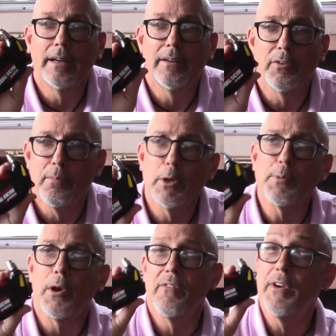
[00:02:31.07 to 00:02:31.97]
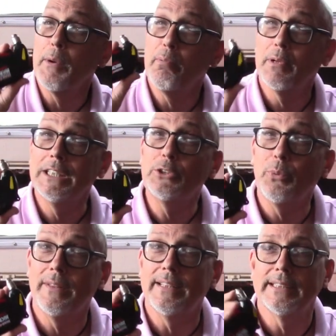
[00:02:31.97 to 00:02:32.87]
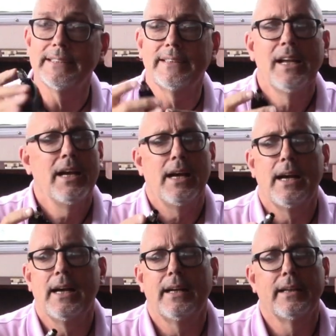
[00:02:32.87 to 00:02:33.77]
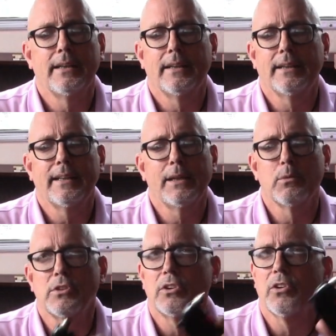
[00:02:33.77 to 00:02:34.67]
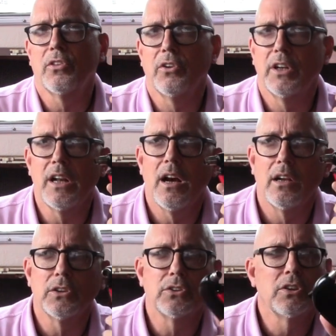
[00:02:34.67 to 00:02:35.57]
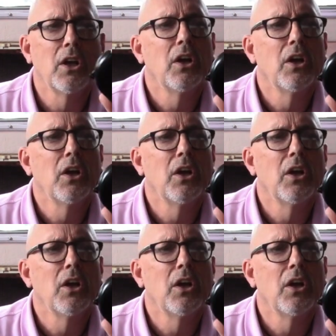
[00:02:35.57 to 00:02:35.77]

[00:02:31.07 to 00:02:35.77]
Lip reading: for the most part, I'm very pleased with this. I think it was under $30.